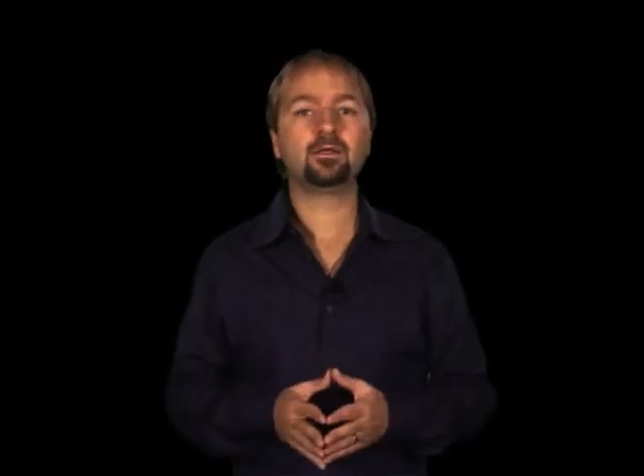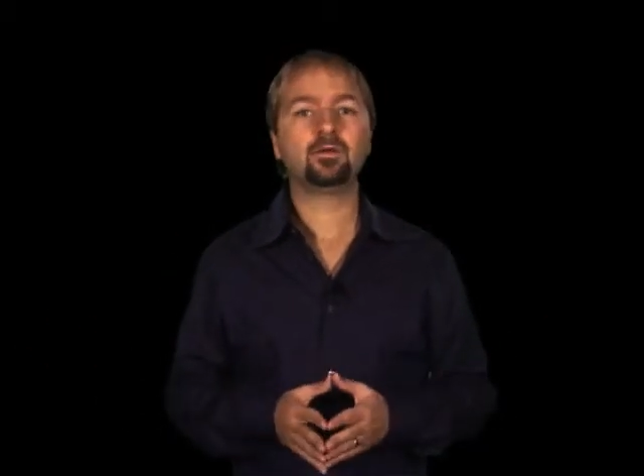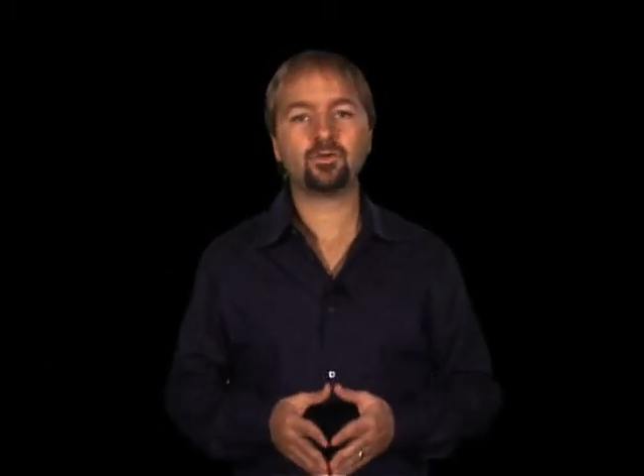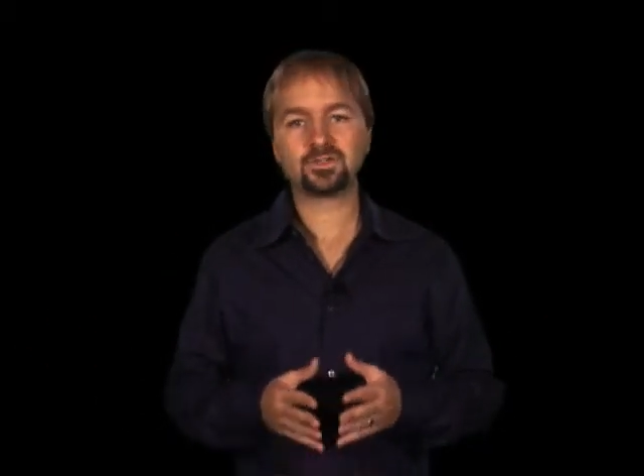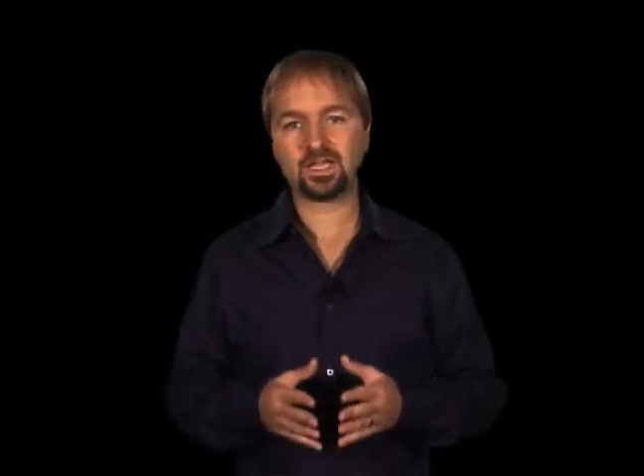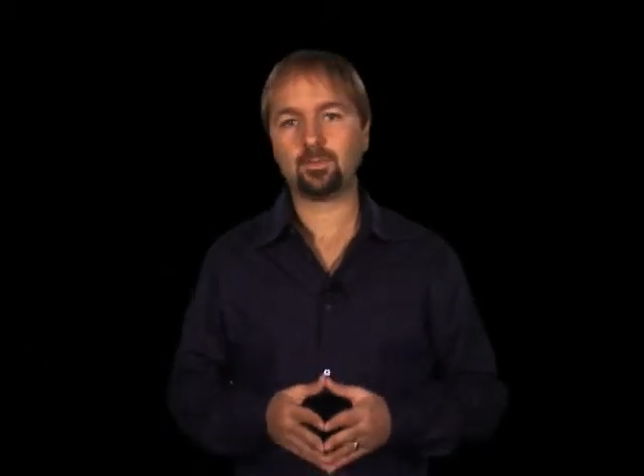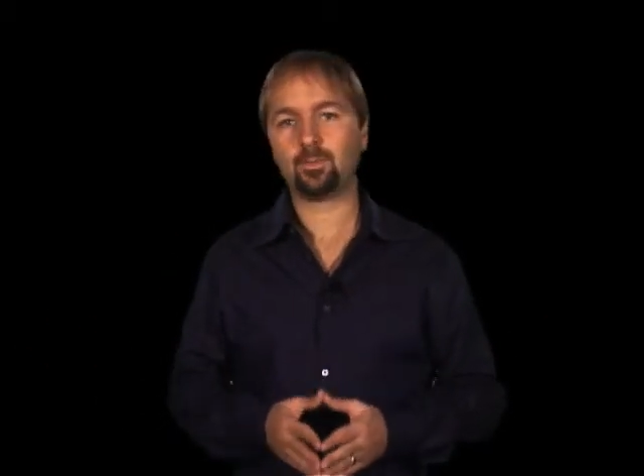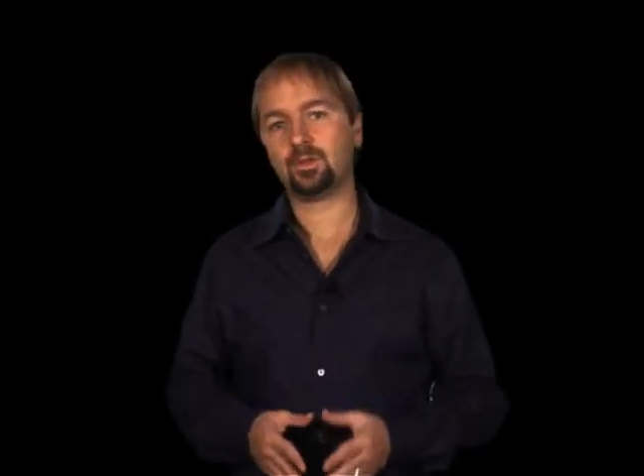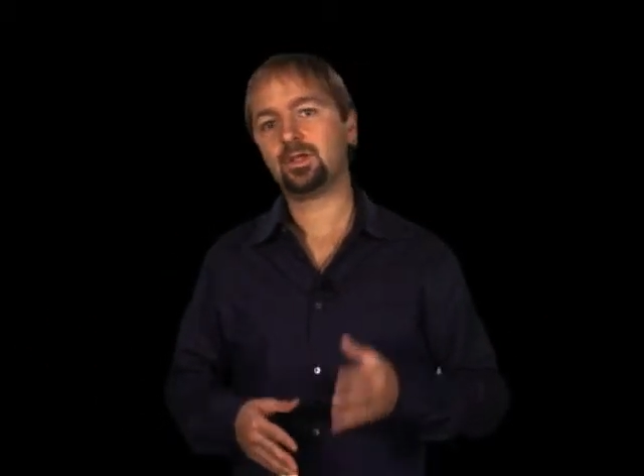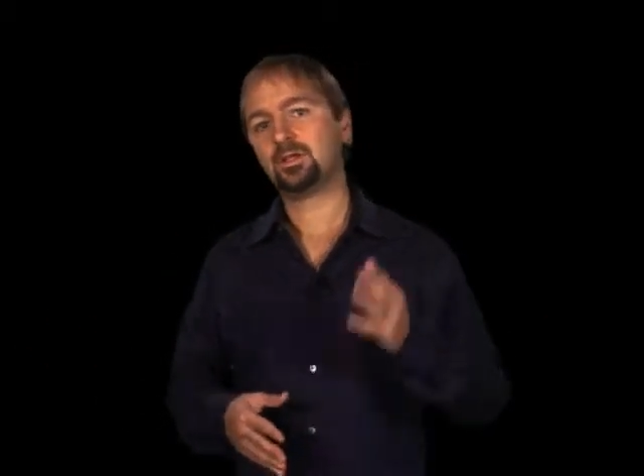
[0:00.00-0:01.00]
For
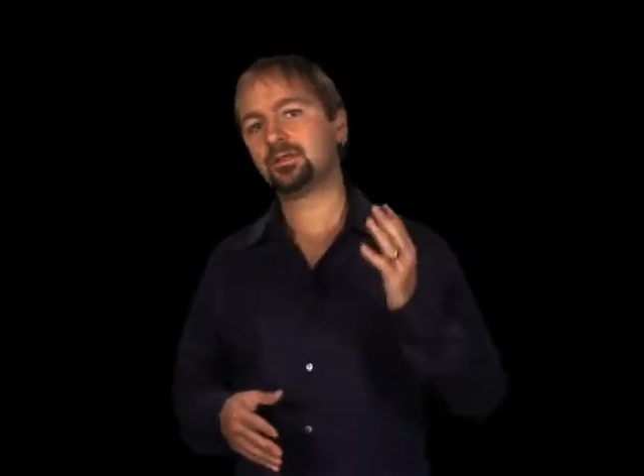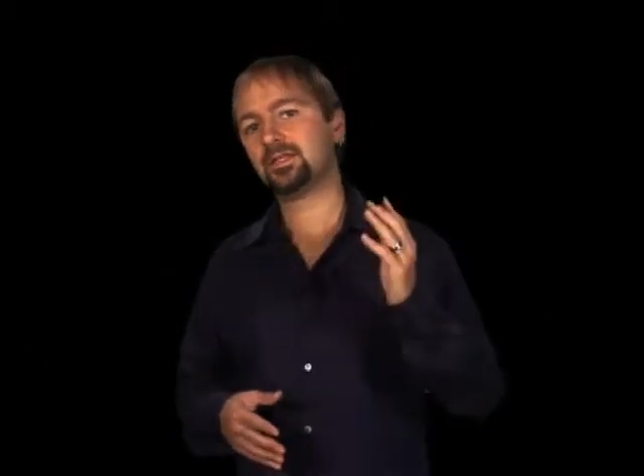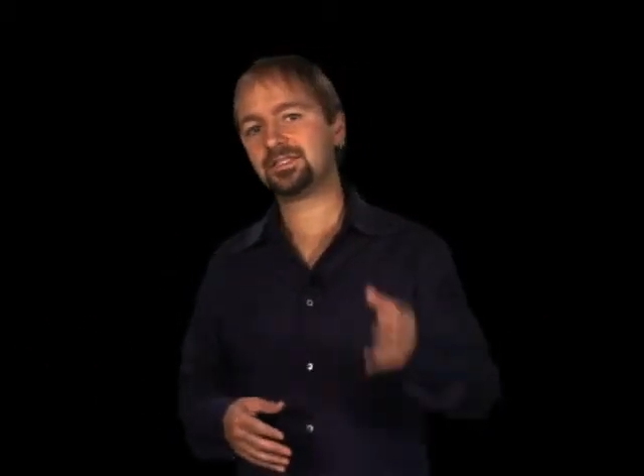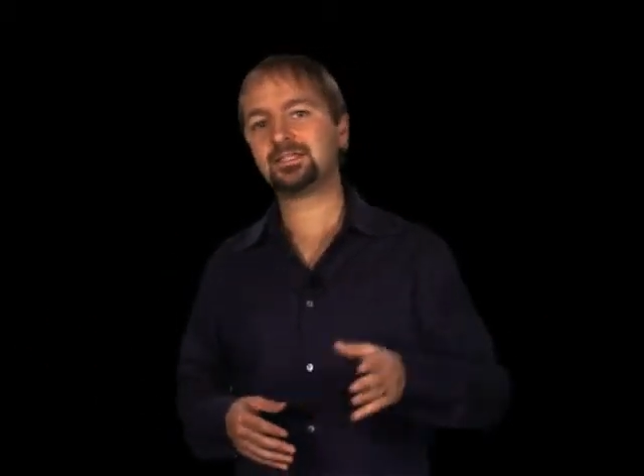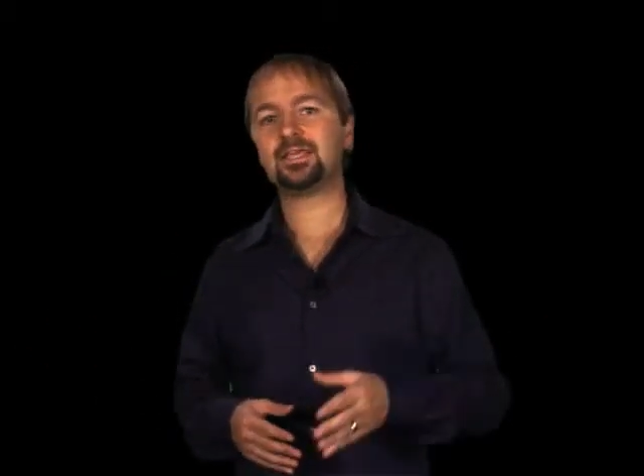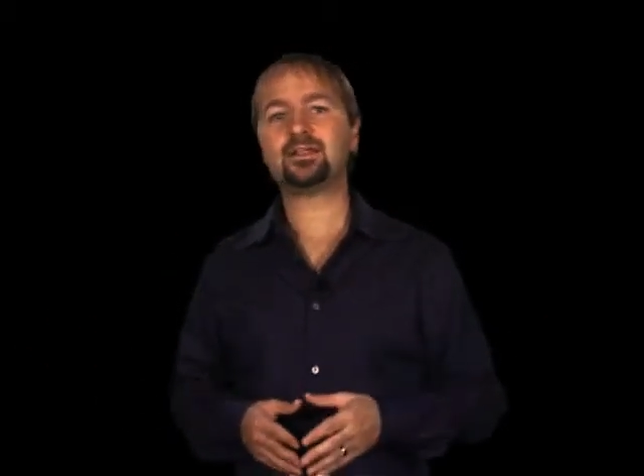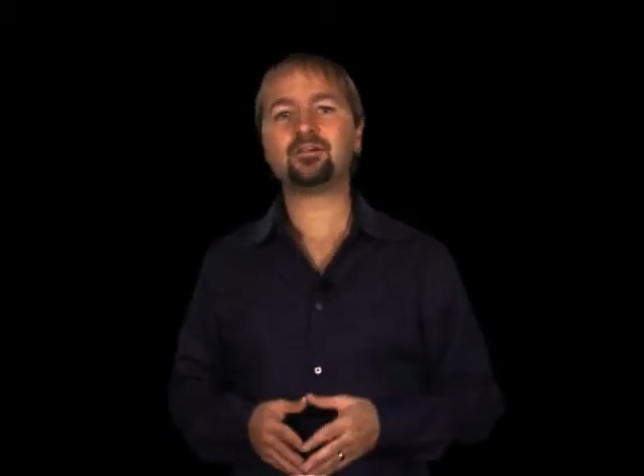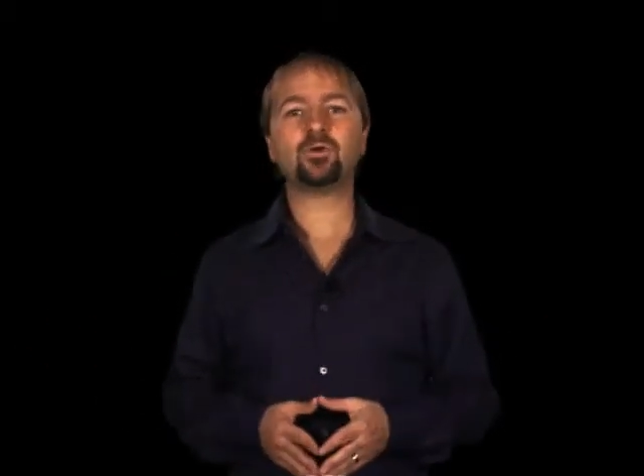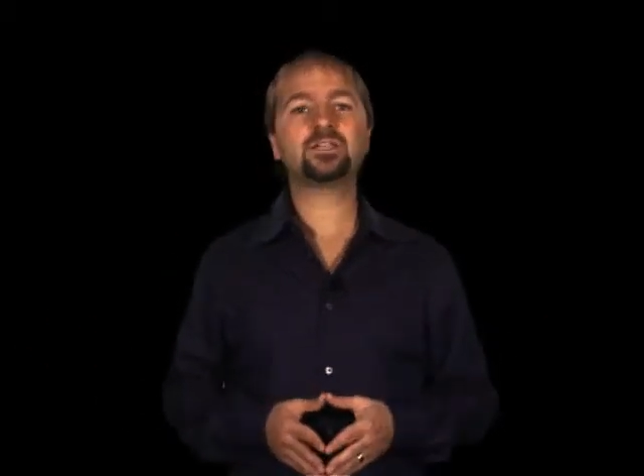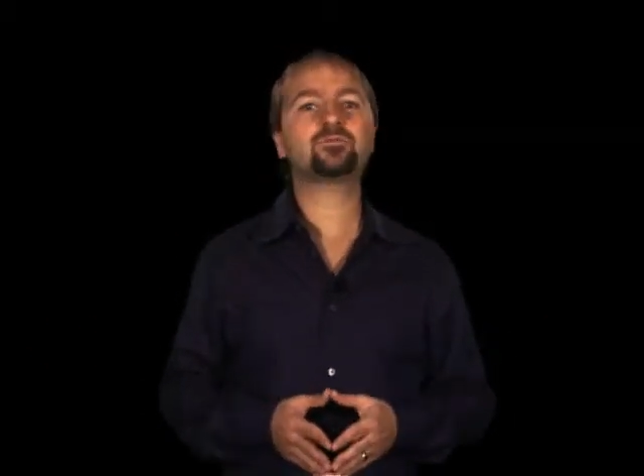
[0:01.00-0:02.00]
example, let's say that I
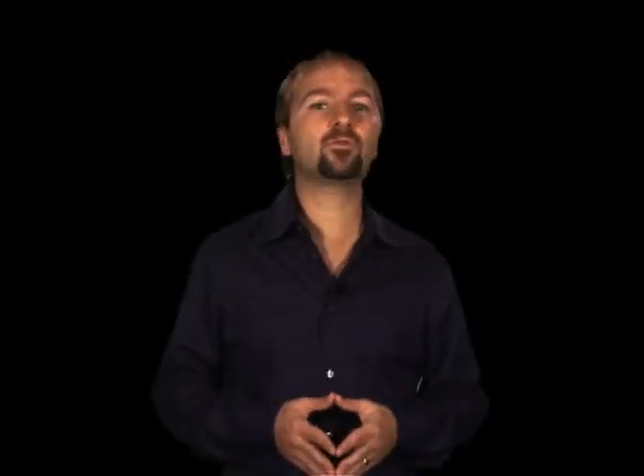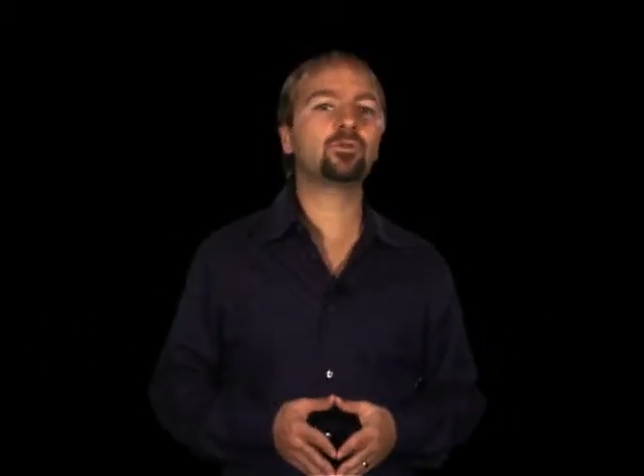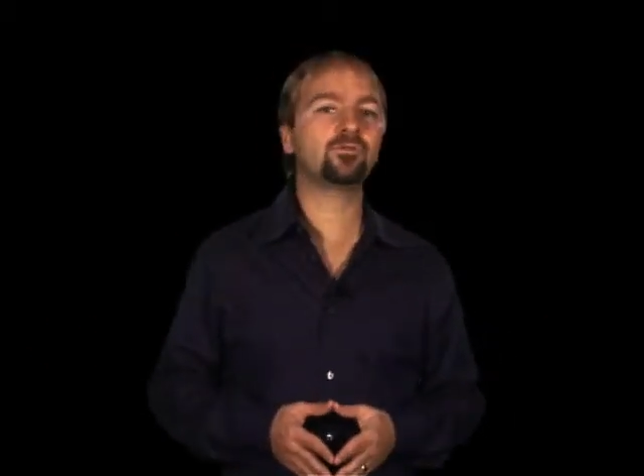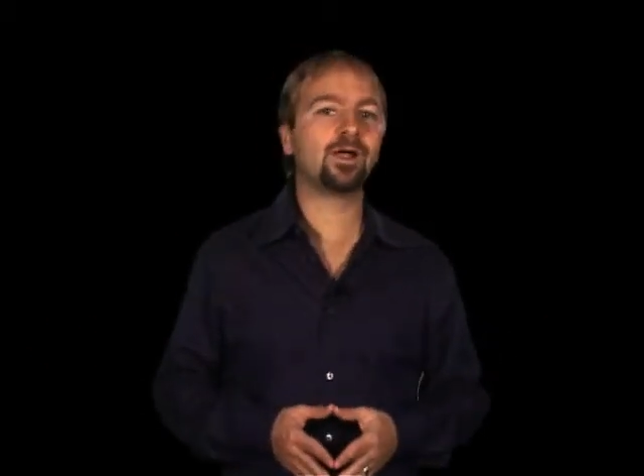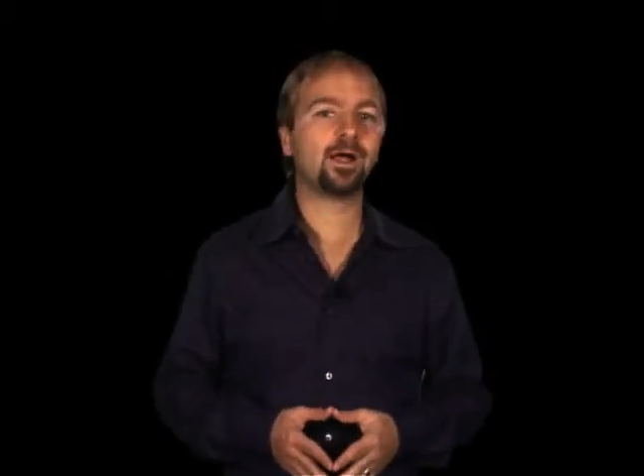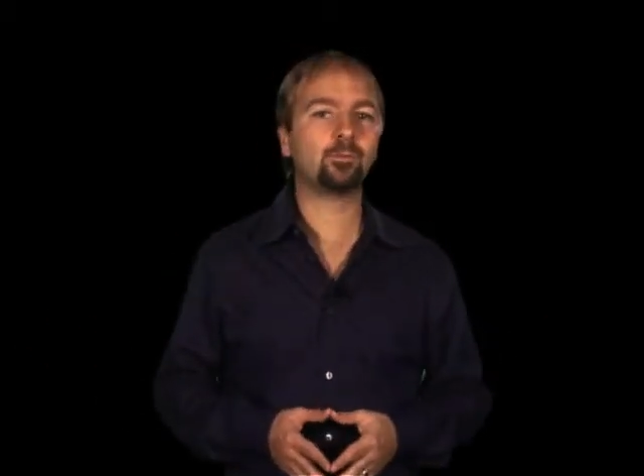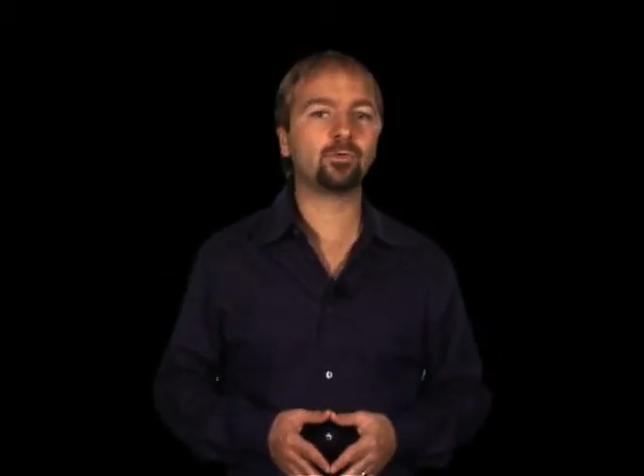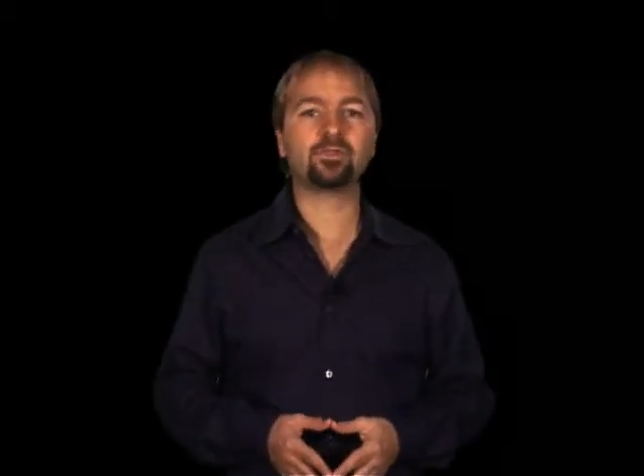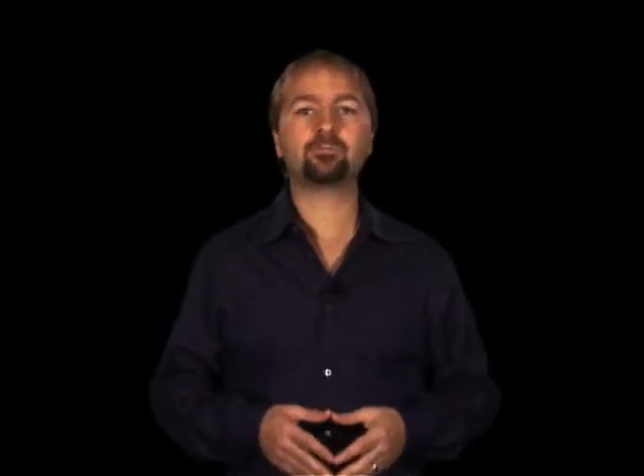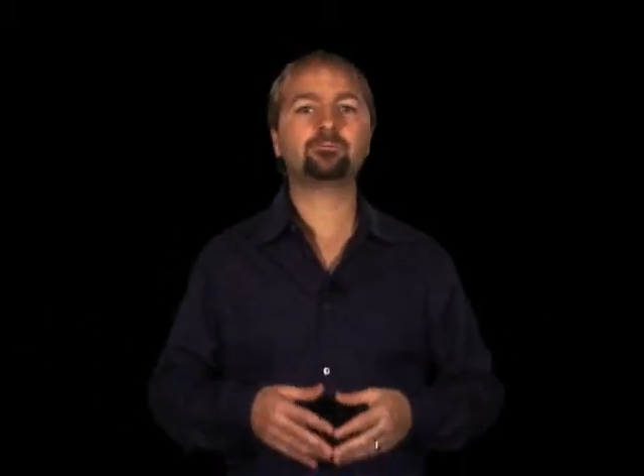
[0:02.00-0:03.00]
raise before the flop with